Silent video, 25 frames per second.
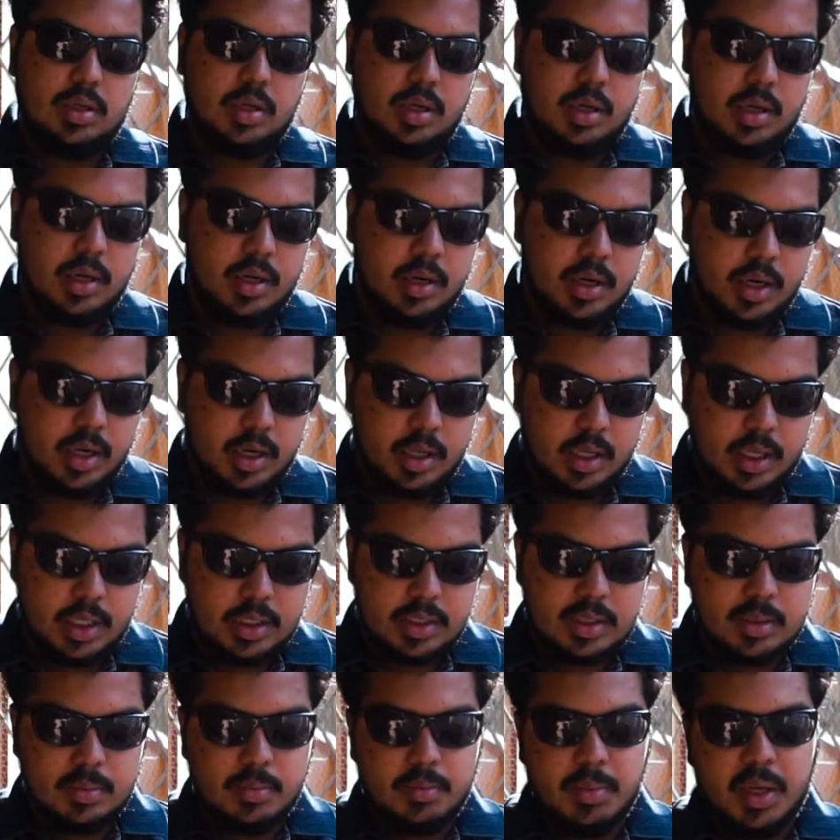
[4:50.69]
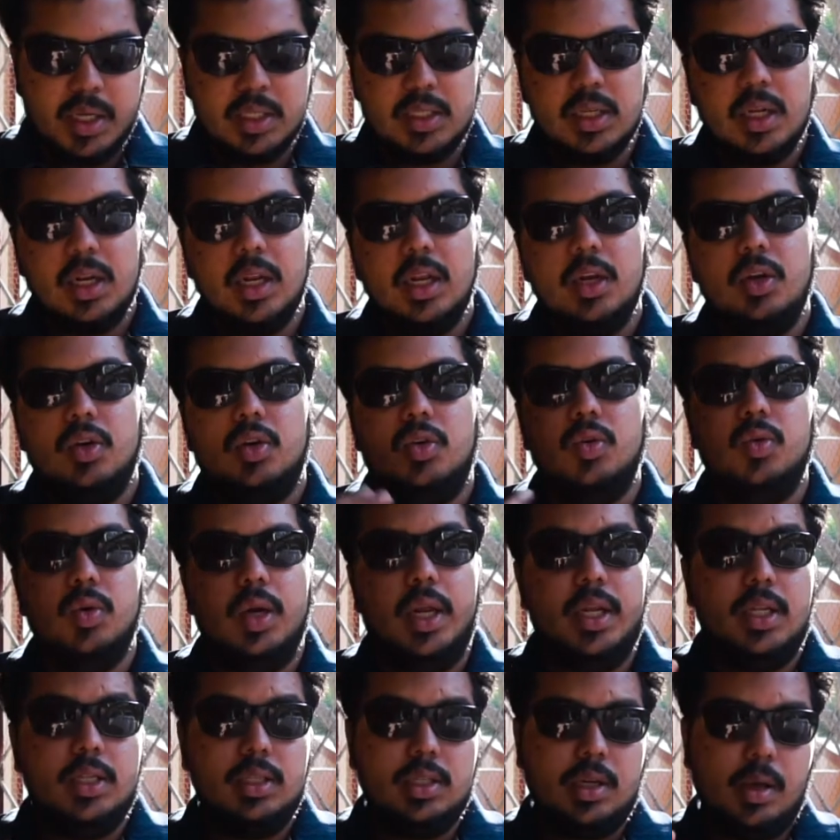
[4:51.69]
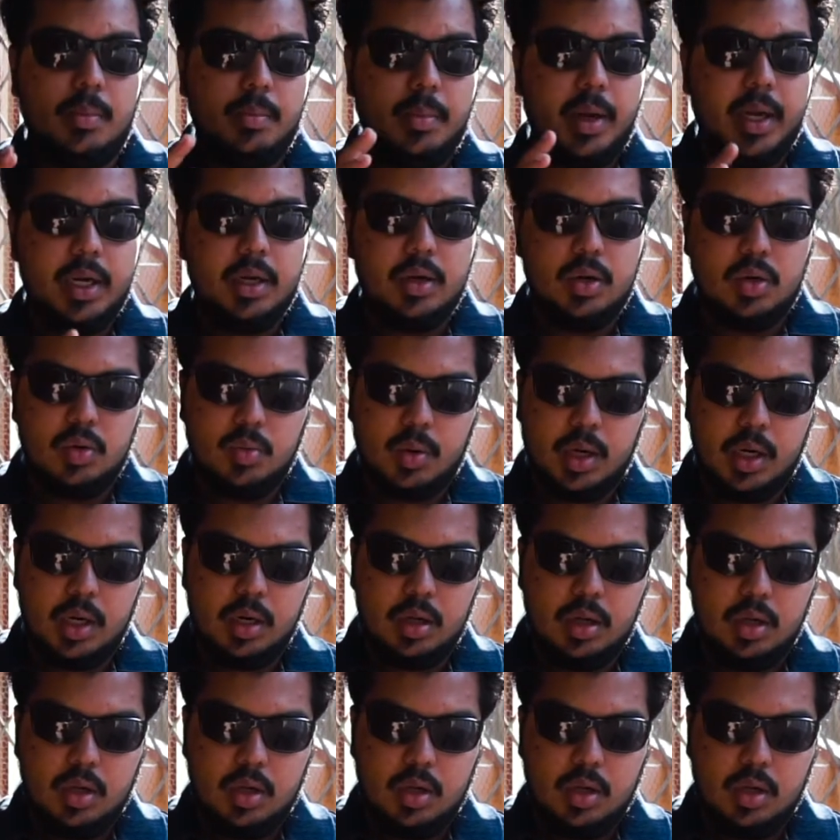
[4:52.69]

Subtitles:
is basically two lenses combined into one.